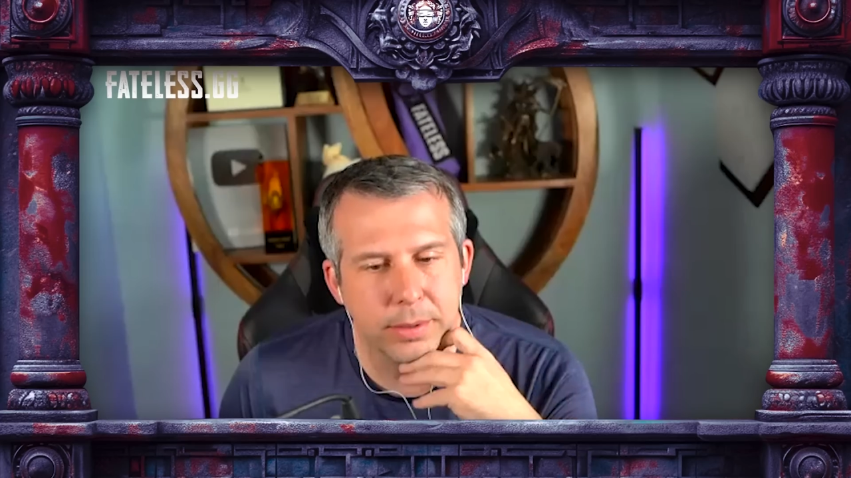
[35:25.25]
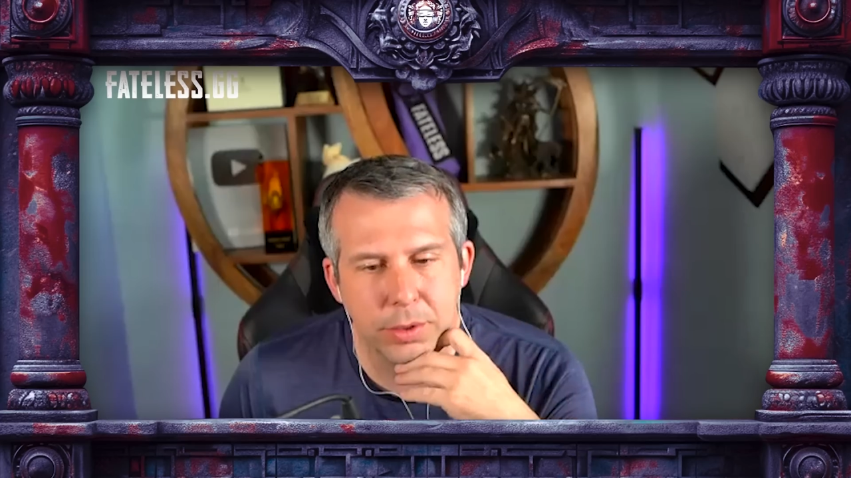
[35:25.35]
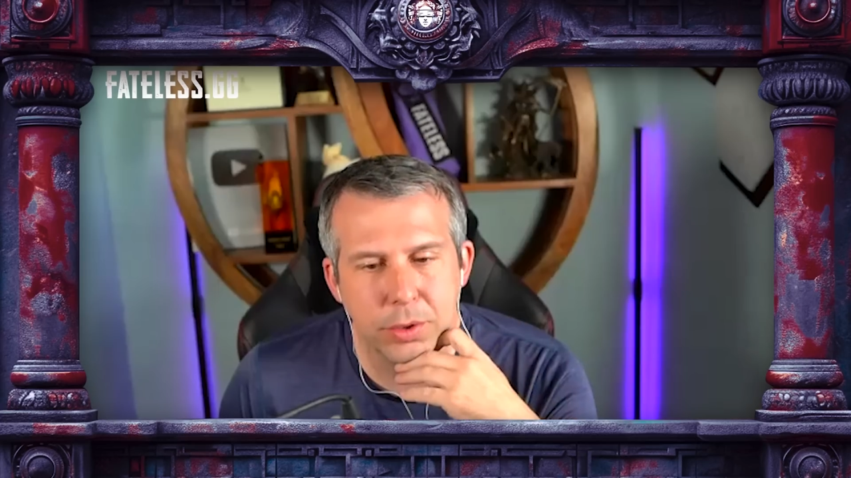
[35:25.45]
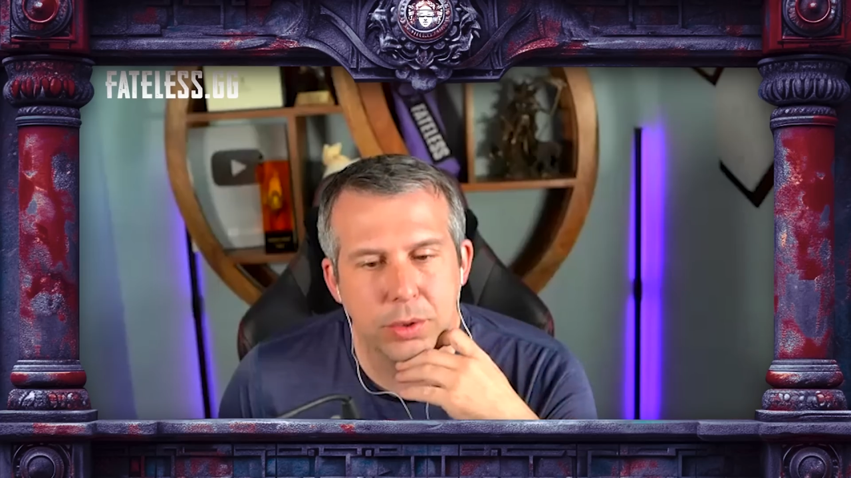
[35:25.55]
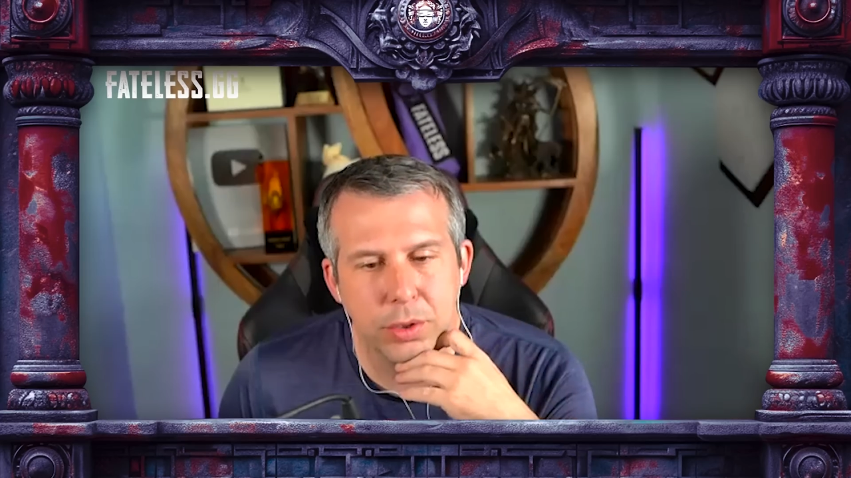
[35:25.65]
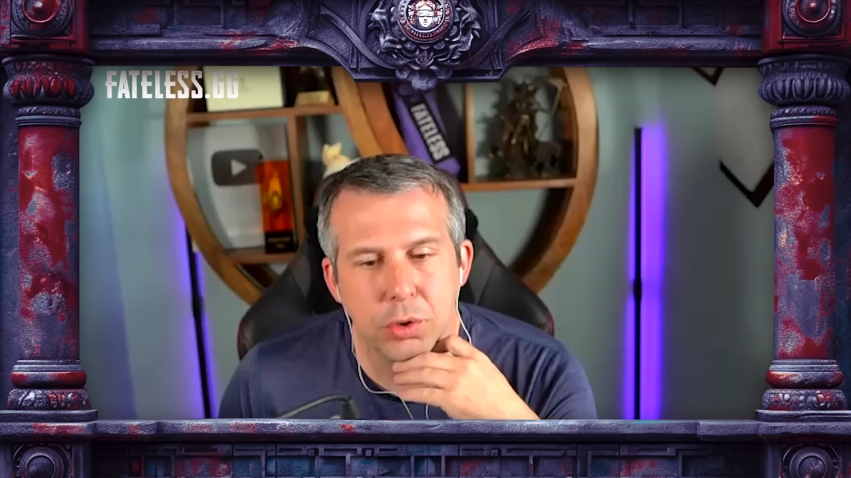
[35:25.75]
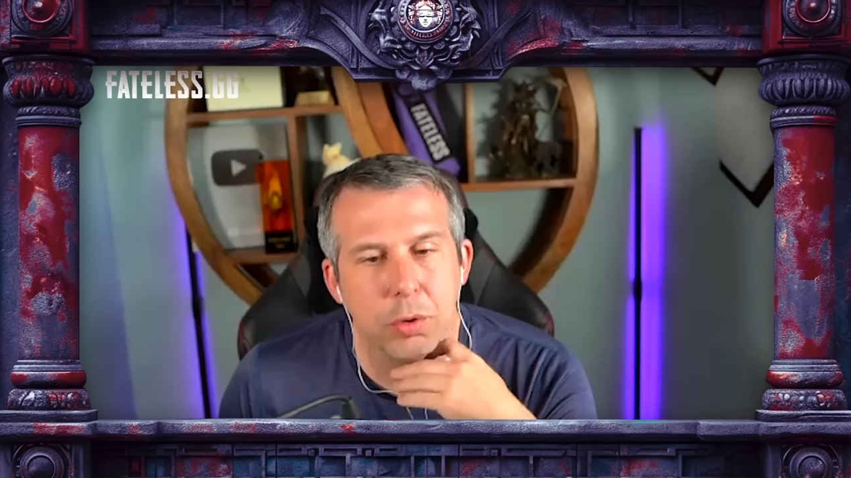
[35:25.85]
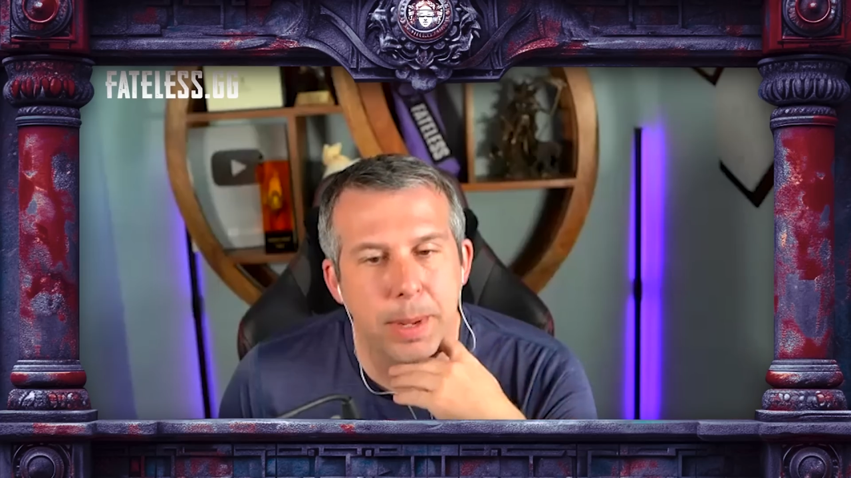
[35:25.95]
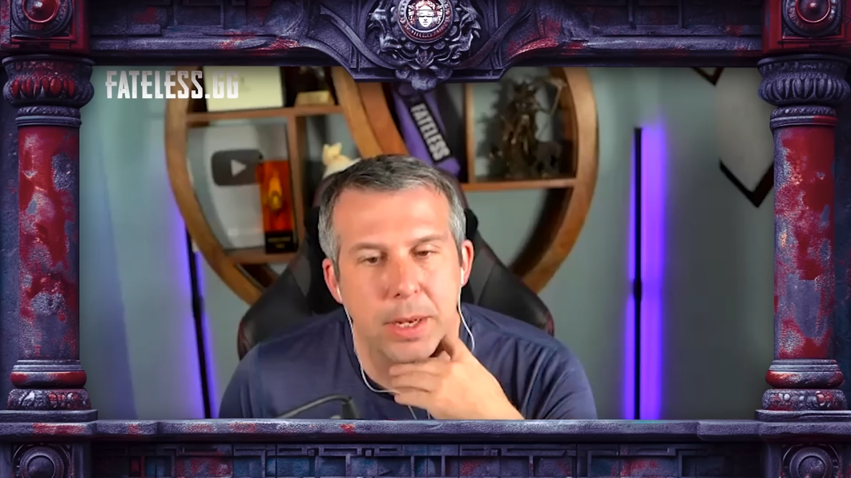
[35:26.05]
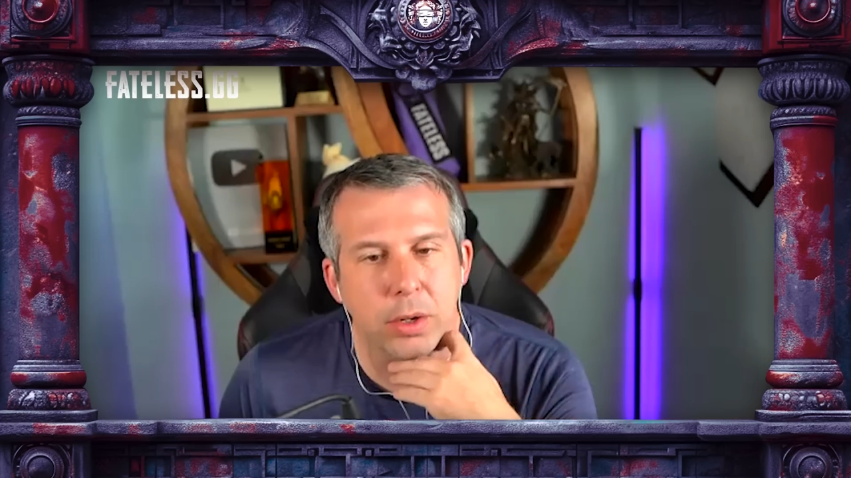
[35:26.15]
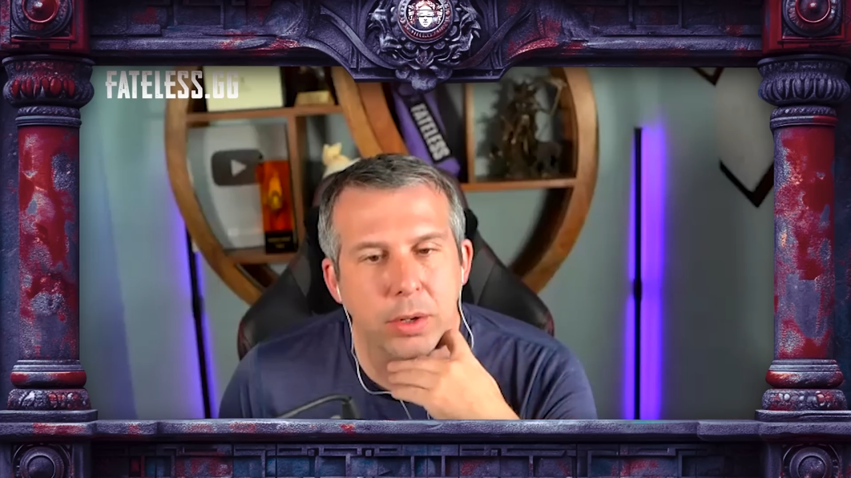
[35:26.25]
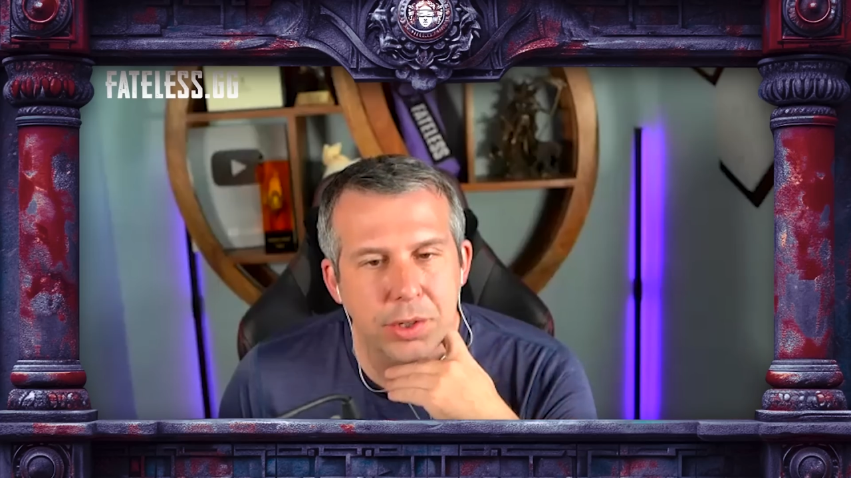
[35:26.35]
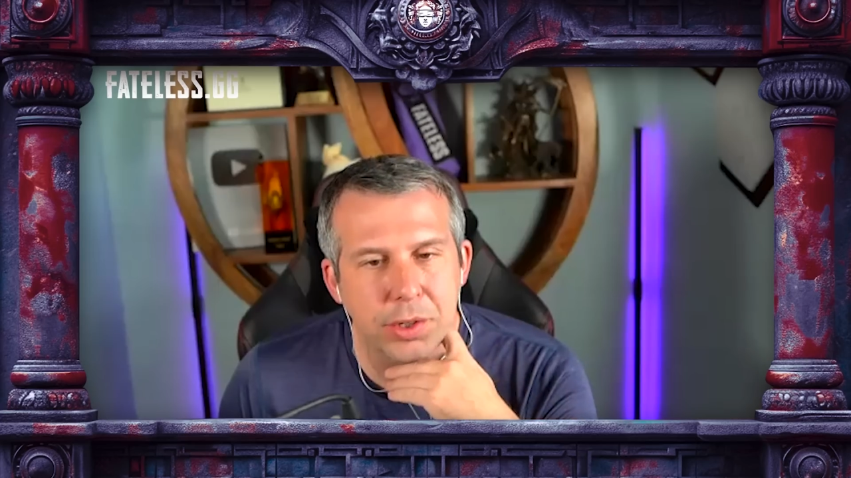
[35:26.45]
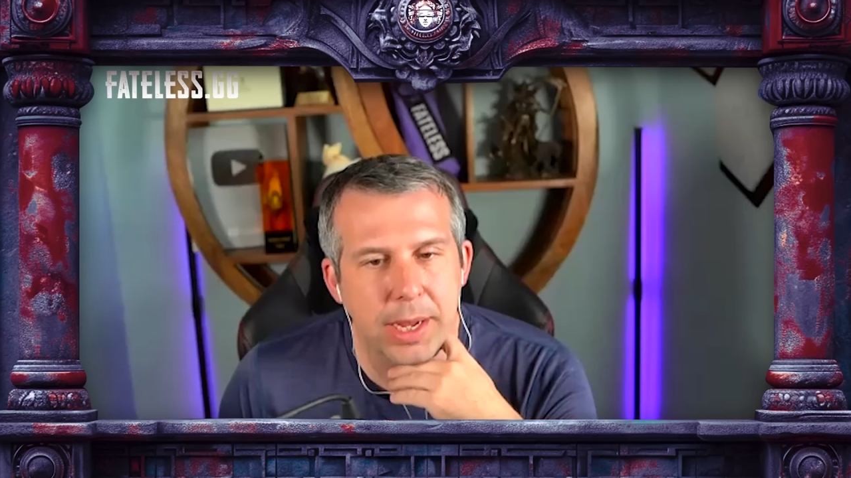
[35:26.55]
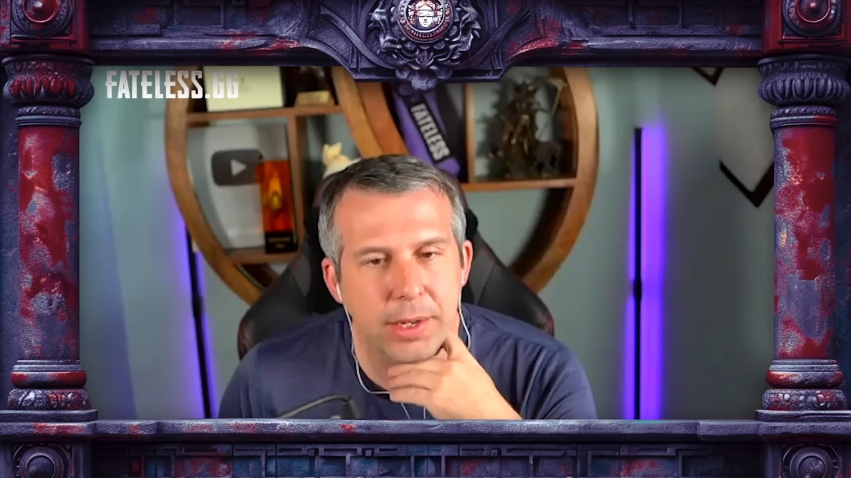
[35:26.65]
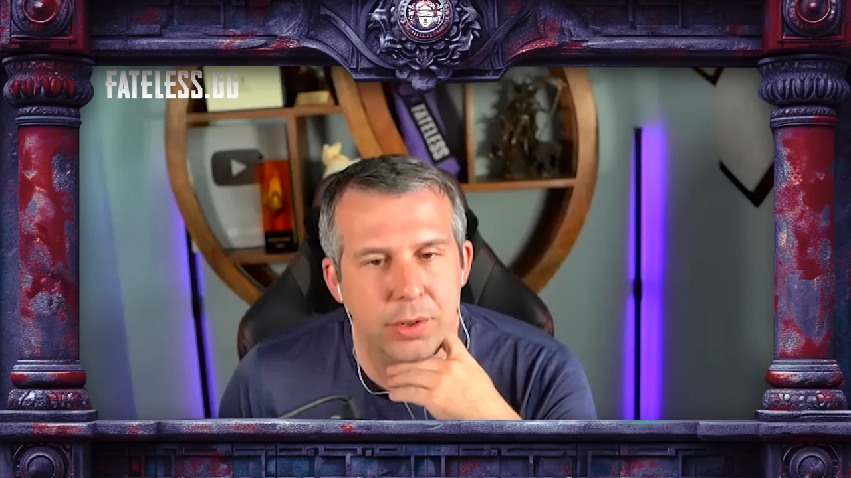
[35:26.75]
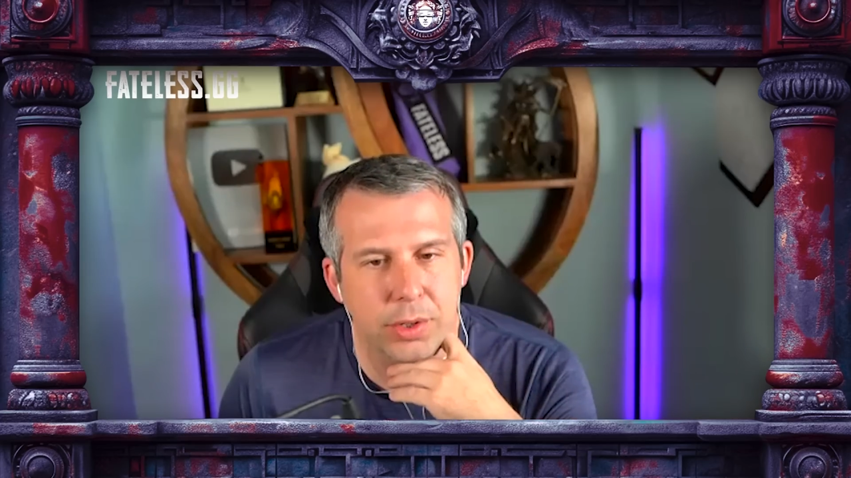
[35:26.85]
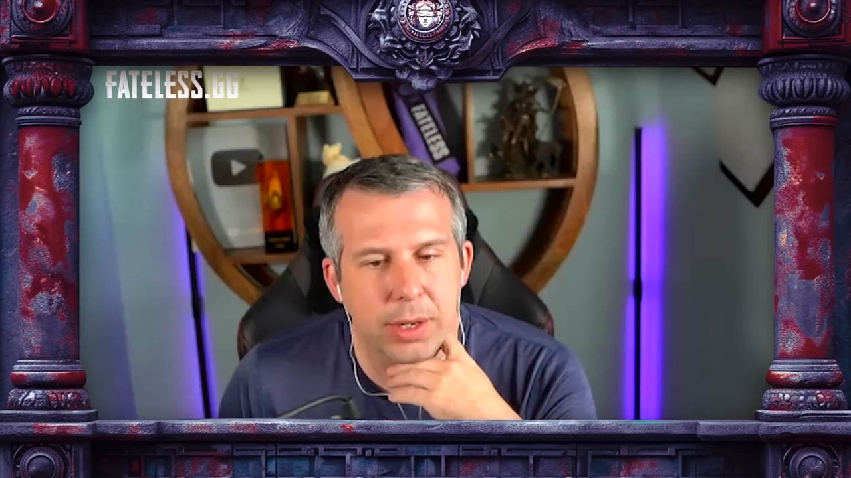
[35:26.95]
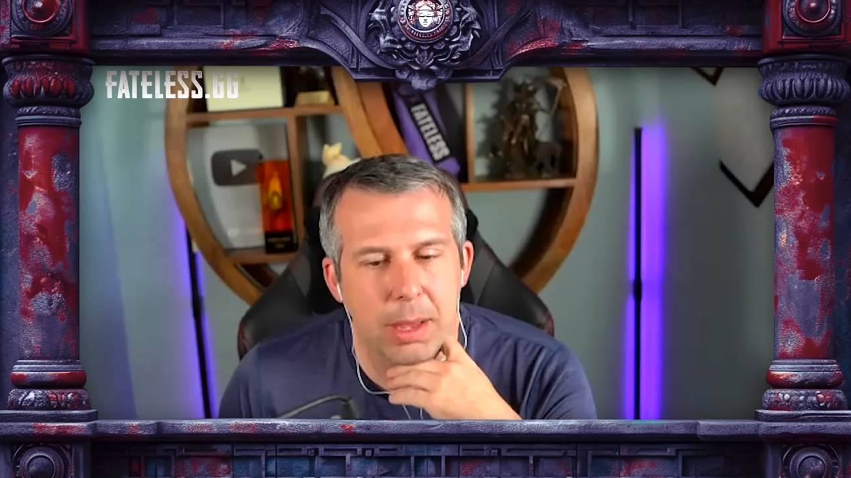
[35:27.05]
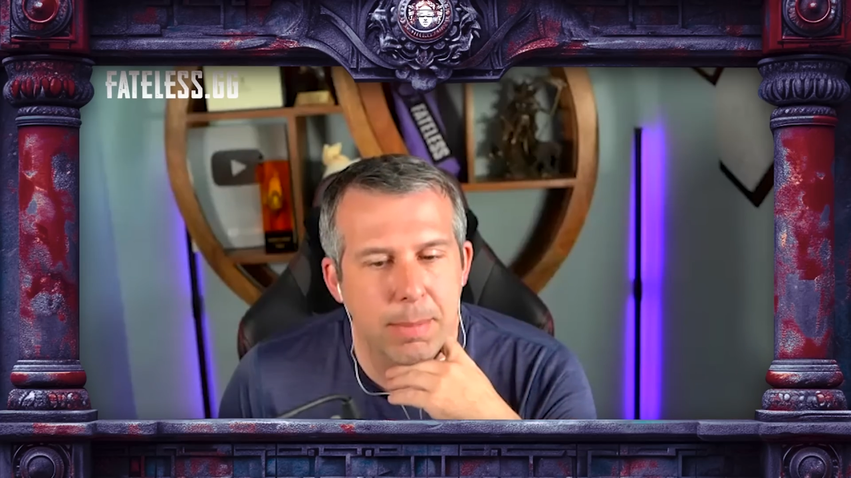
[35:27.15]
Does your opinion on it change
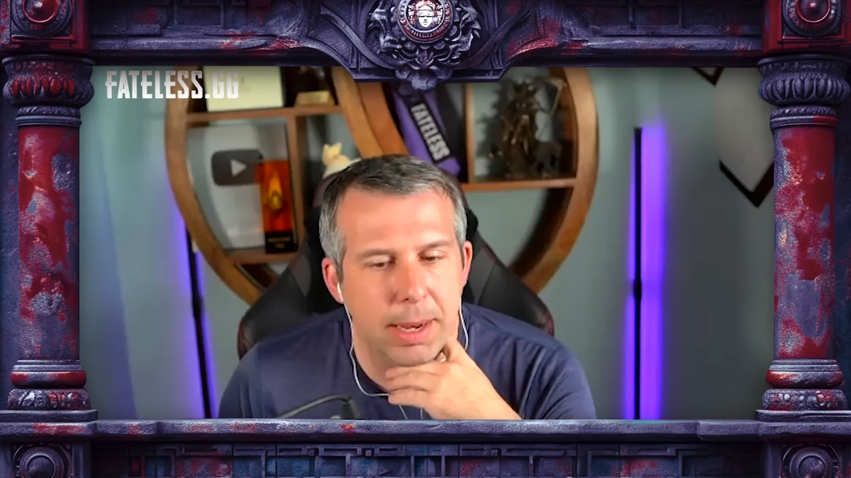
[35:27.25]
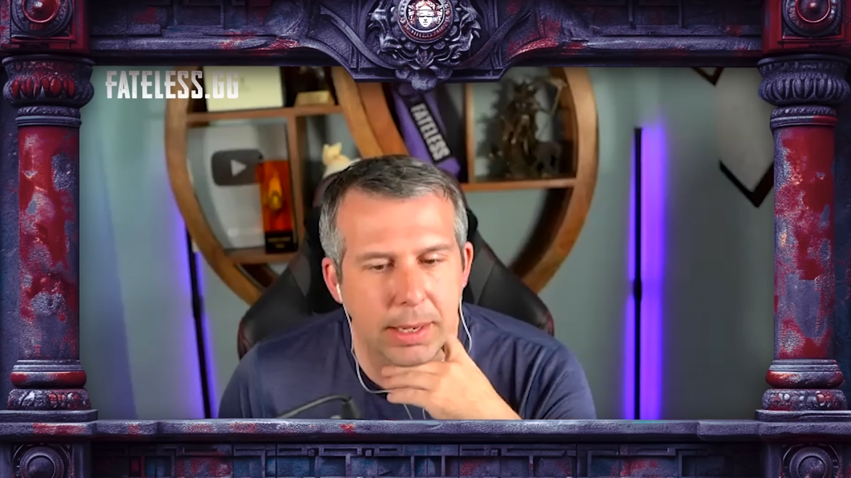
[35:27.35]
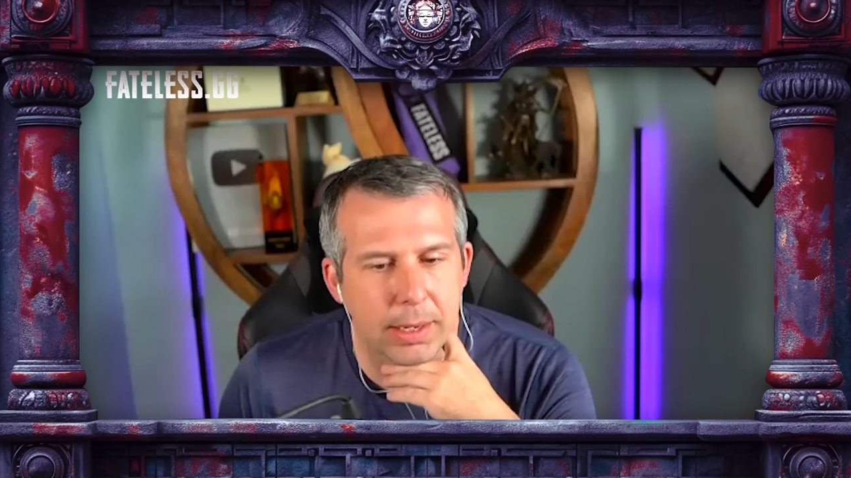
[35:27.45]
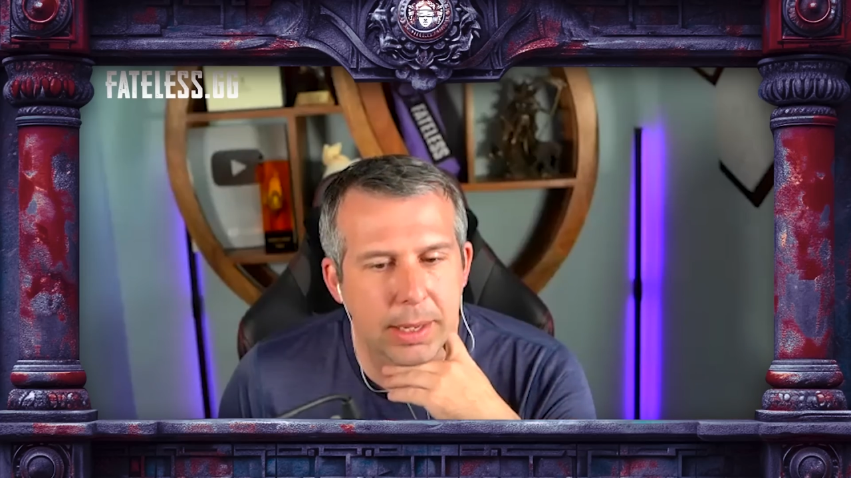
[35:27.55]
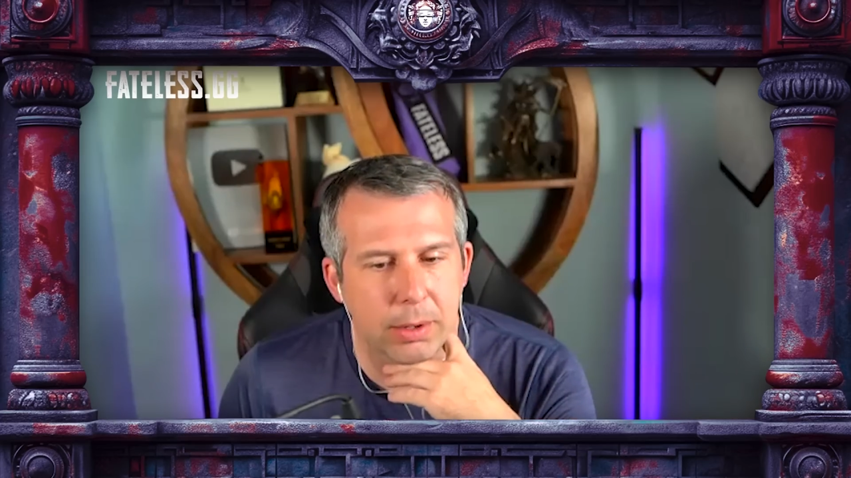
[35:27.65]
immediately,